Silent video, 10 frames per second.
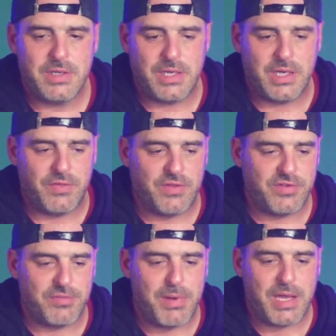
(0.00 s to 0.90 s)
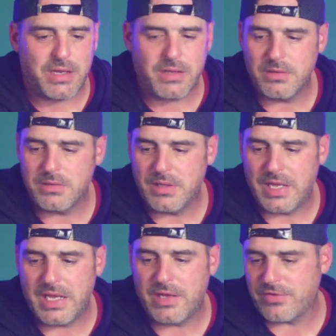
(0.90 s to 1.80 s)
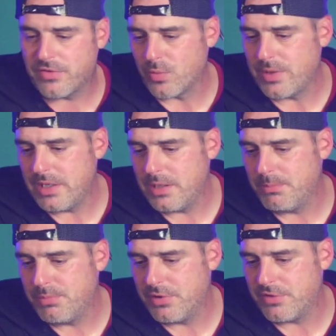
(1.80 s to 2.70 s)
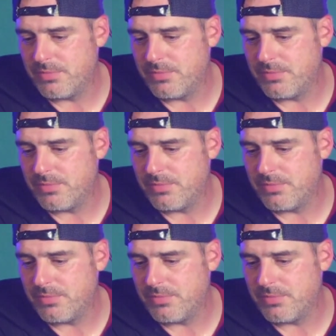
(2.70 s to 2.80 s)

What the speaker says: and this Mac has 3 inputs,